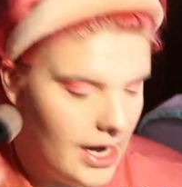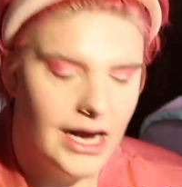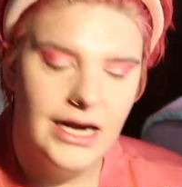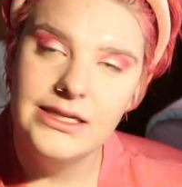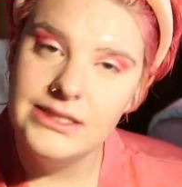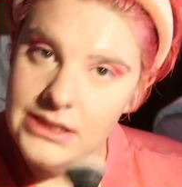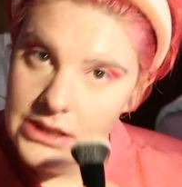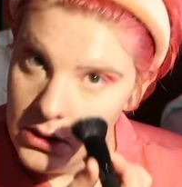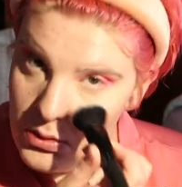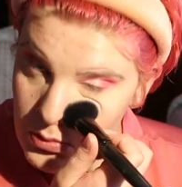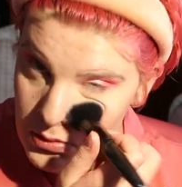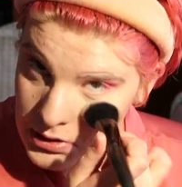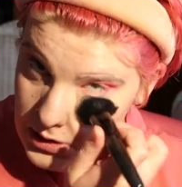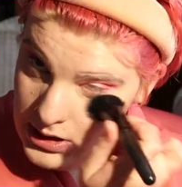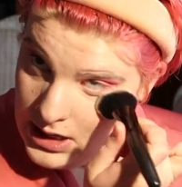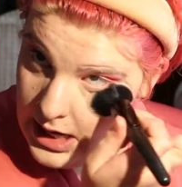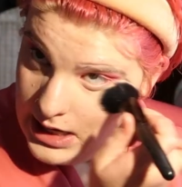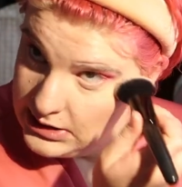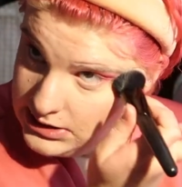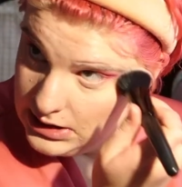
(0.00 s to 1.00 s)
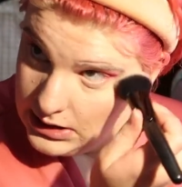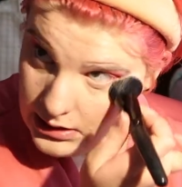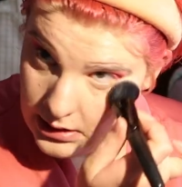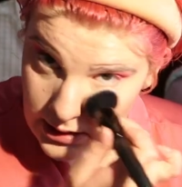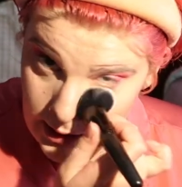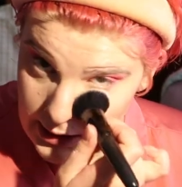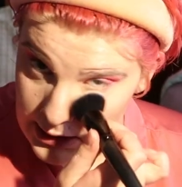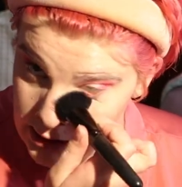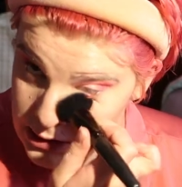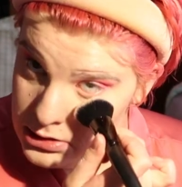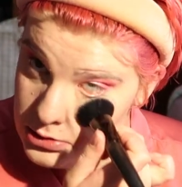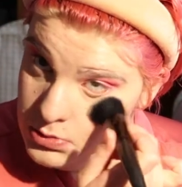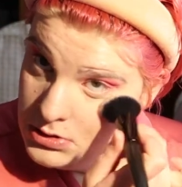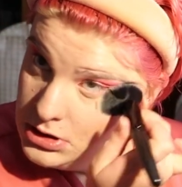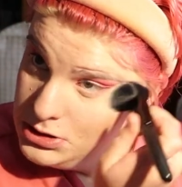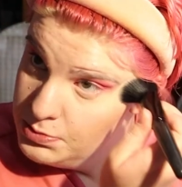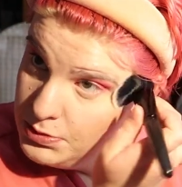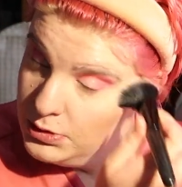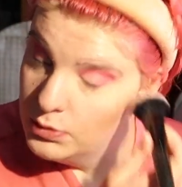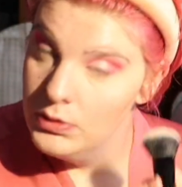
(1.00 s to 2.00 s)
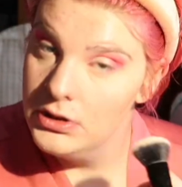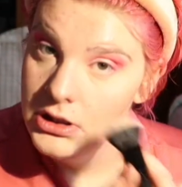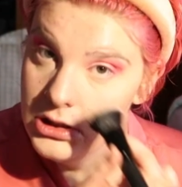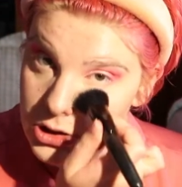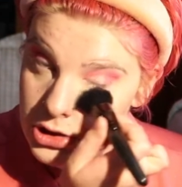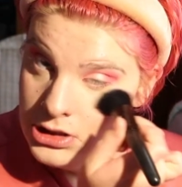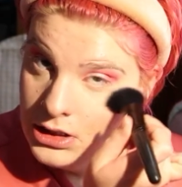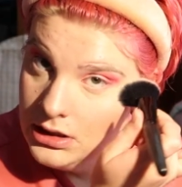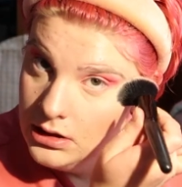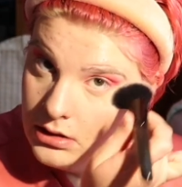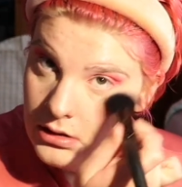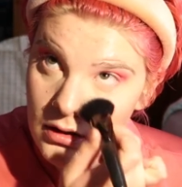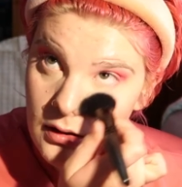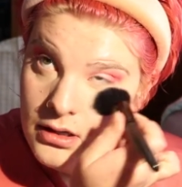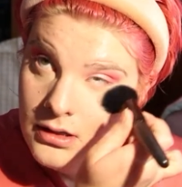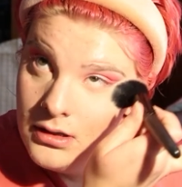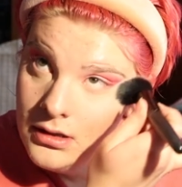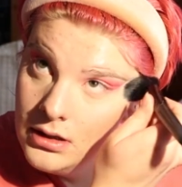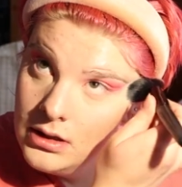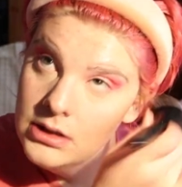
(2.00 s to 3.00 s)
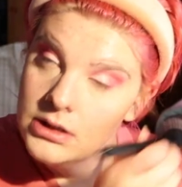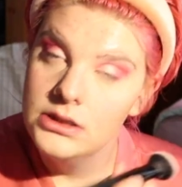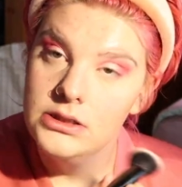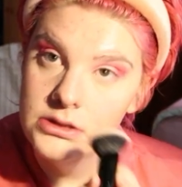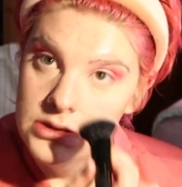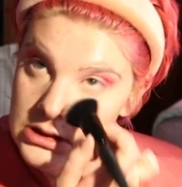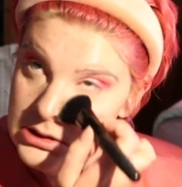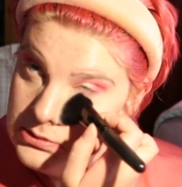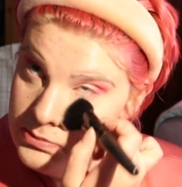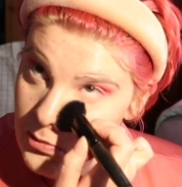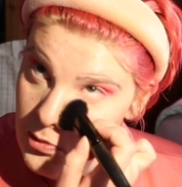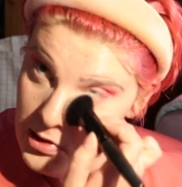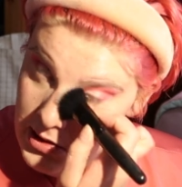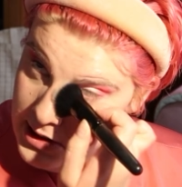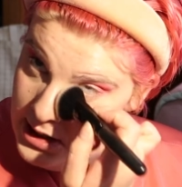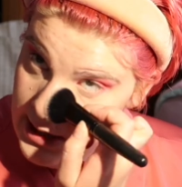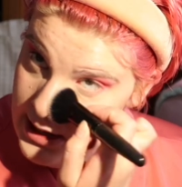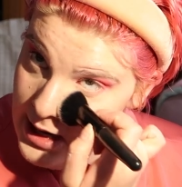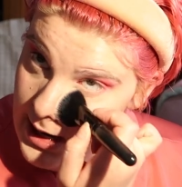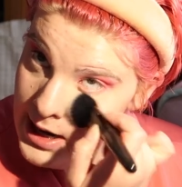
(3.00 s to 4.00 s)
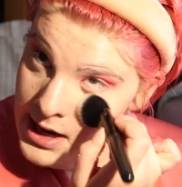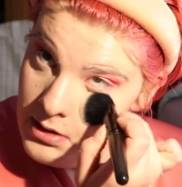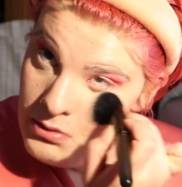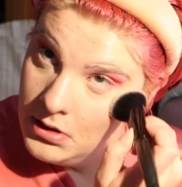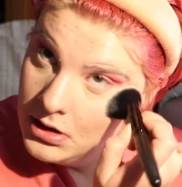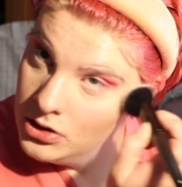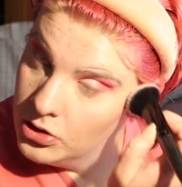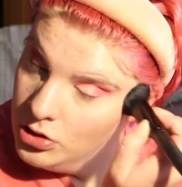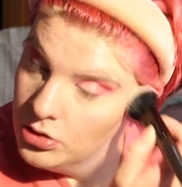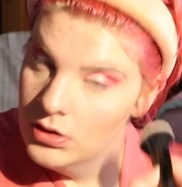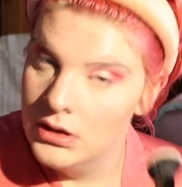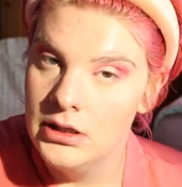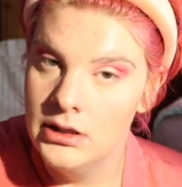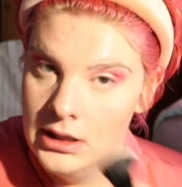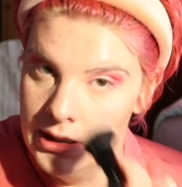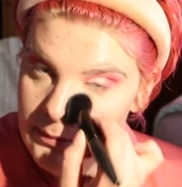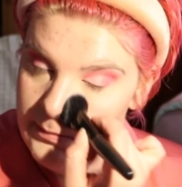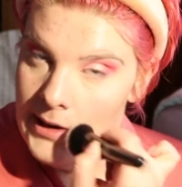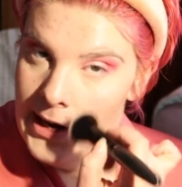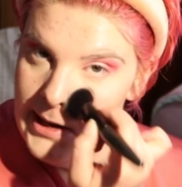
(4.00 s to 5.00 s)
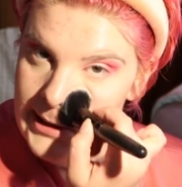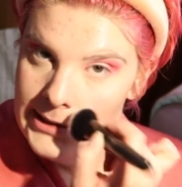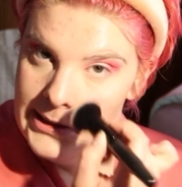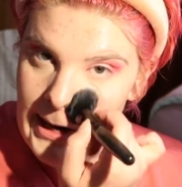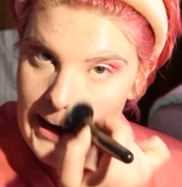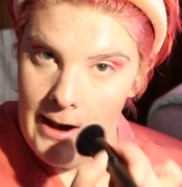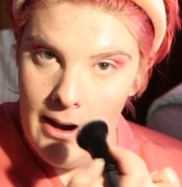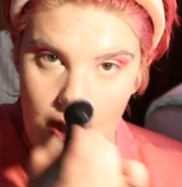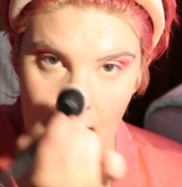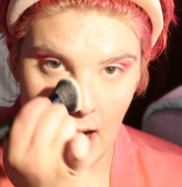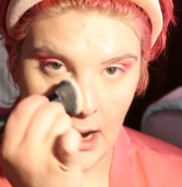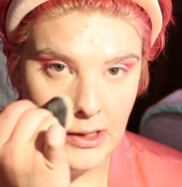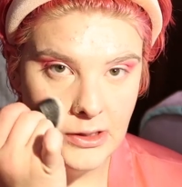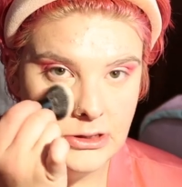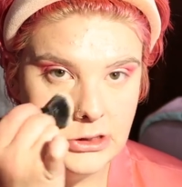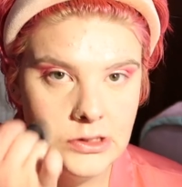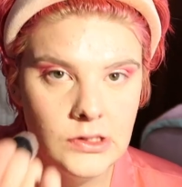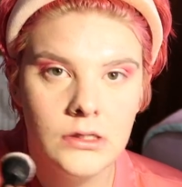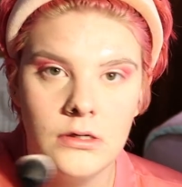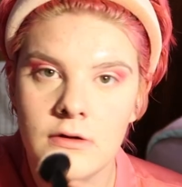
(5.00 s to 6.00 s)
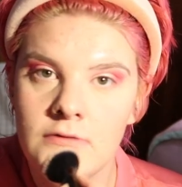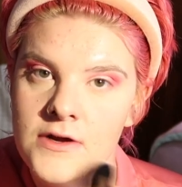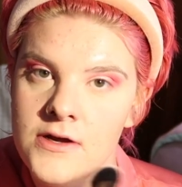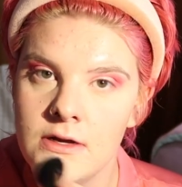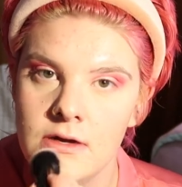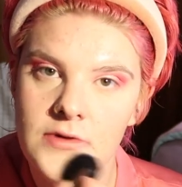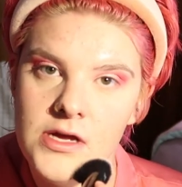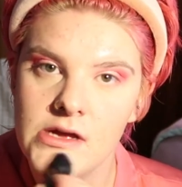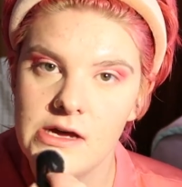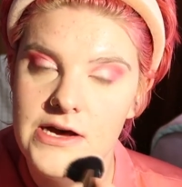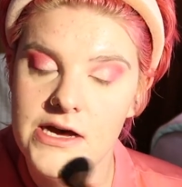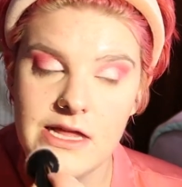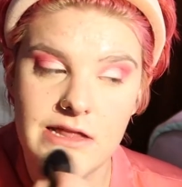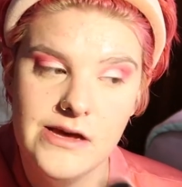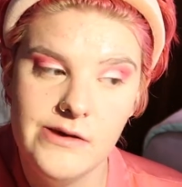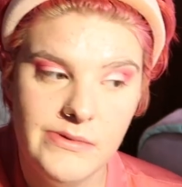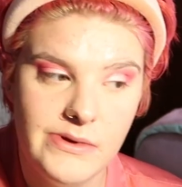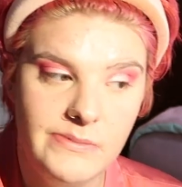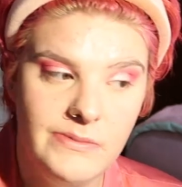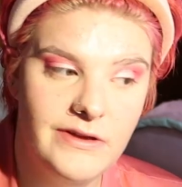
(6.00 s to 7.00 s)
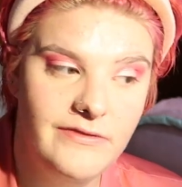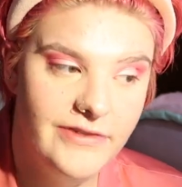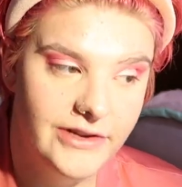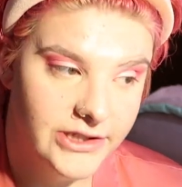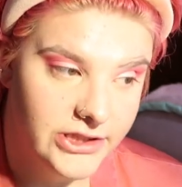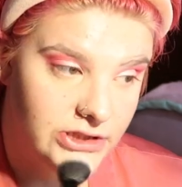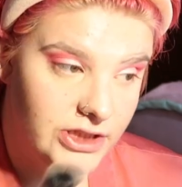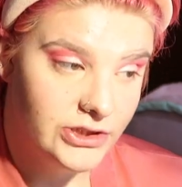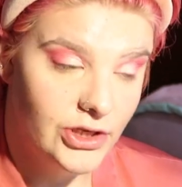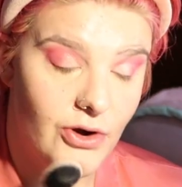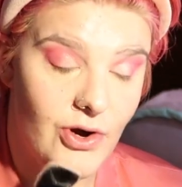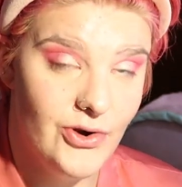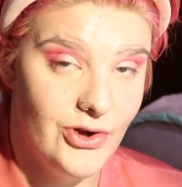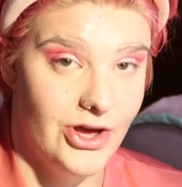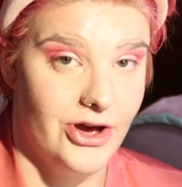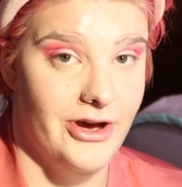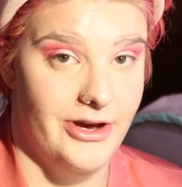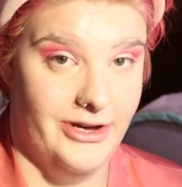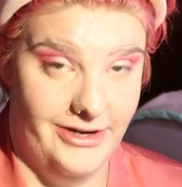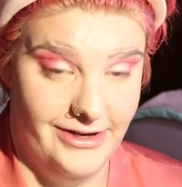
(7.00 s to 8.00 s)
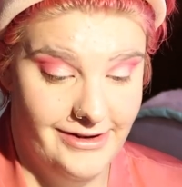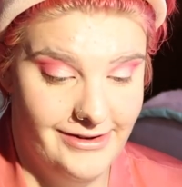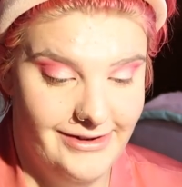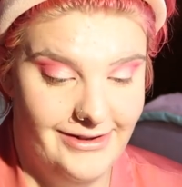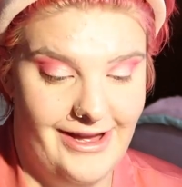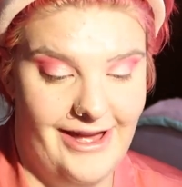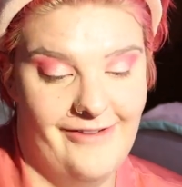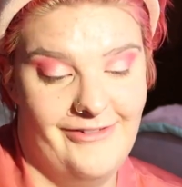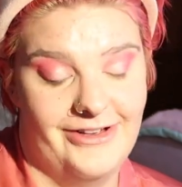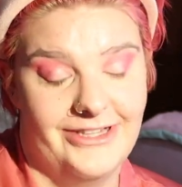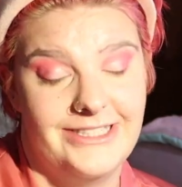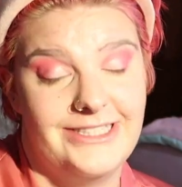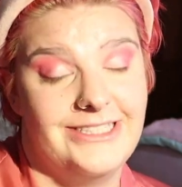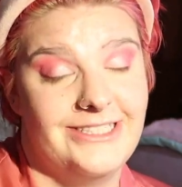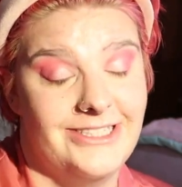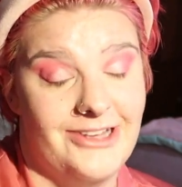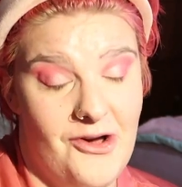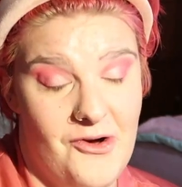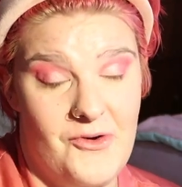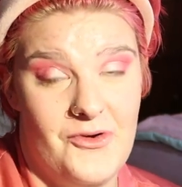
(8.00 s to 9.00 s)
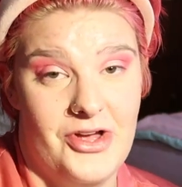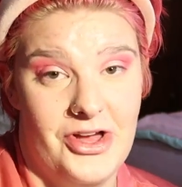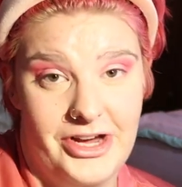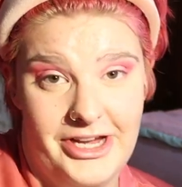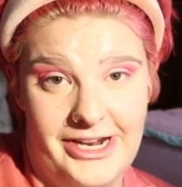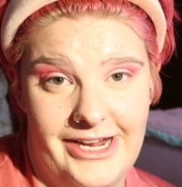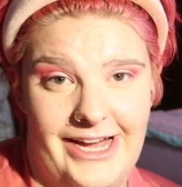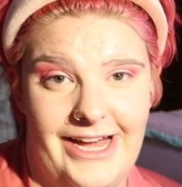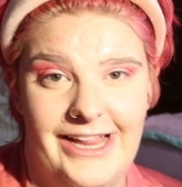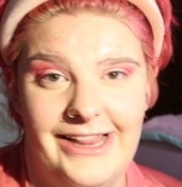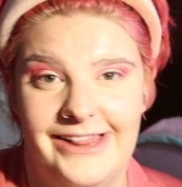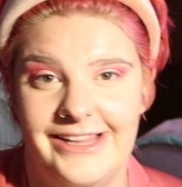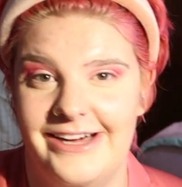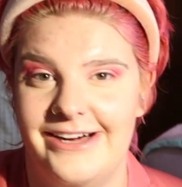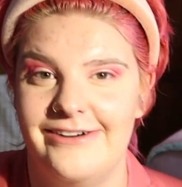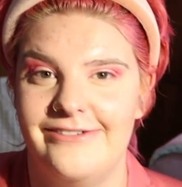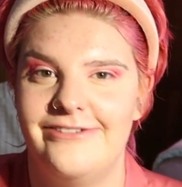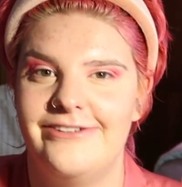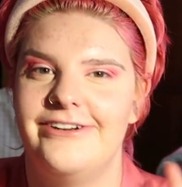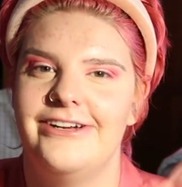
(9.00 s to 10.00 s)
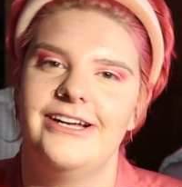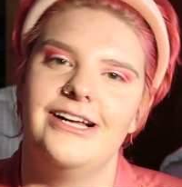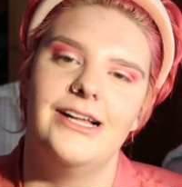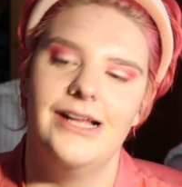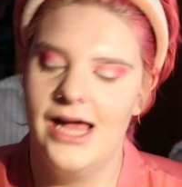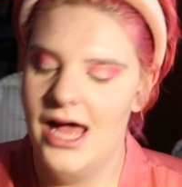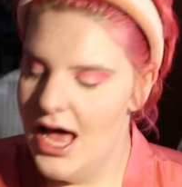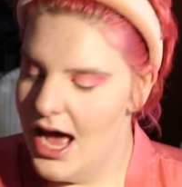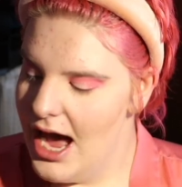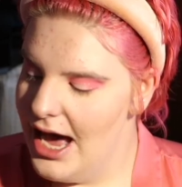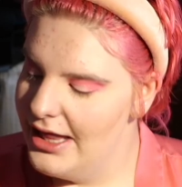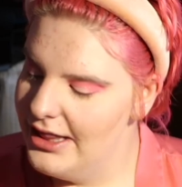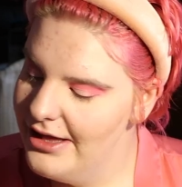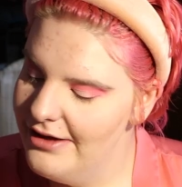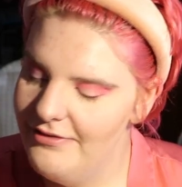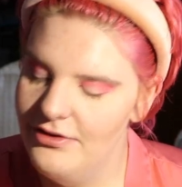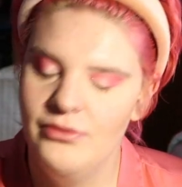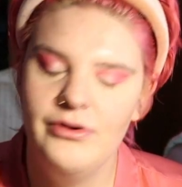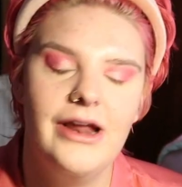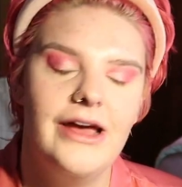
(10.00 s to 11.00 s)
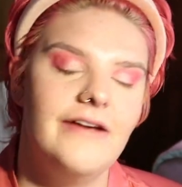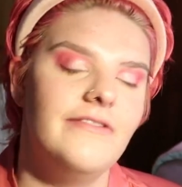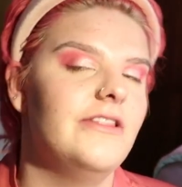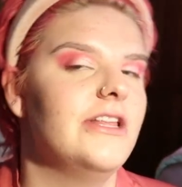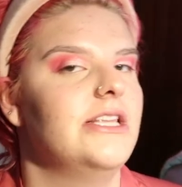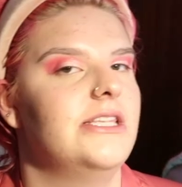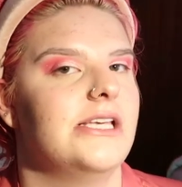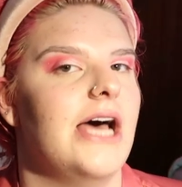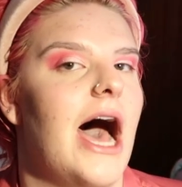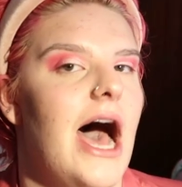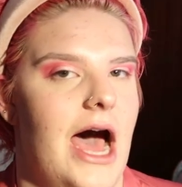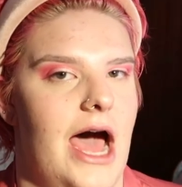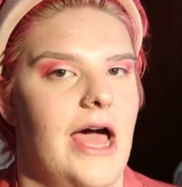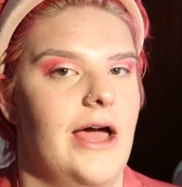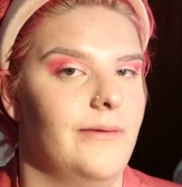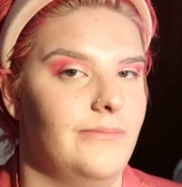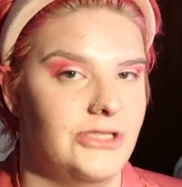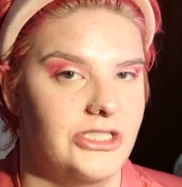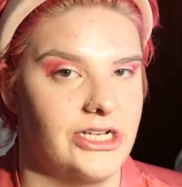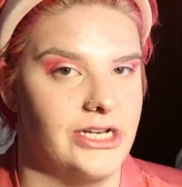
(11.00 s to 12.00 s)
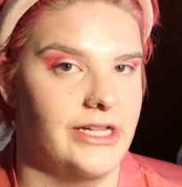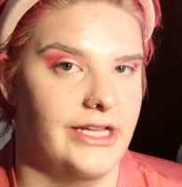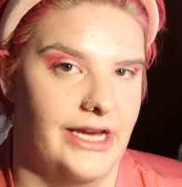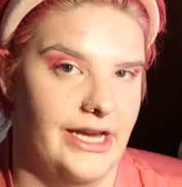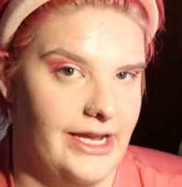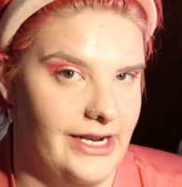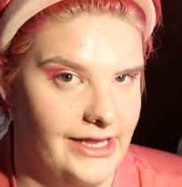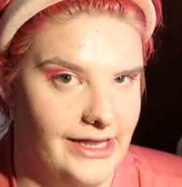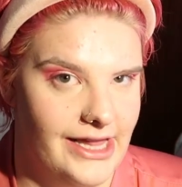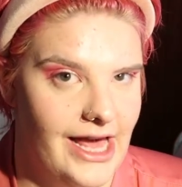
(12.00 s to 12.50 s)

Honestly, it really hasn't. Like, this week's been really chill. This morning, I went through and cleaned my entire house, and that made me feel so good. I felt so good. I love it when I have the time to clean.